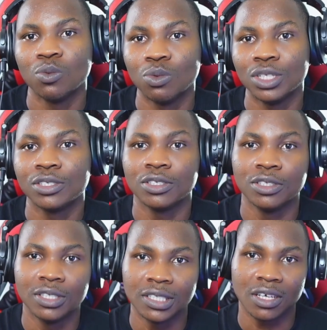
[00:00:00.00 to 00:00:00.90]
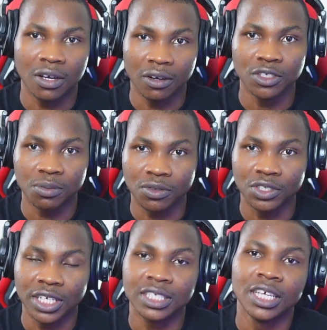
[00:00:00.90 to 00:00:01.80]
with this course
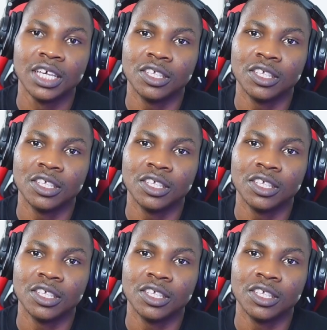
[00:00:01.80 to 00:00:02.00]
project,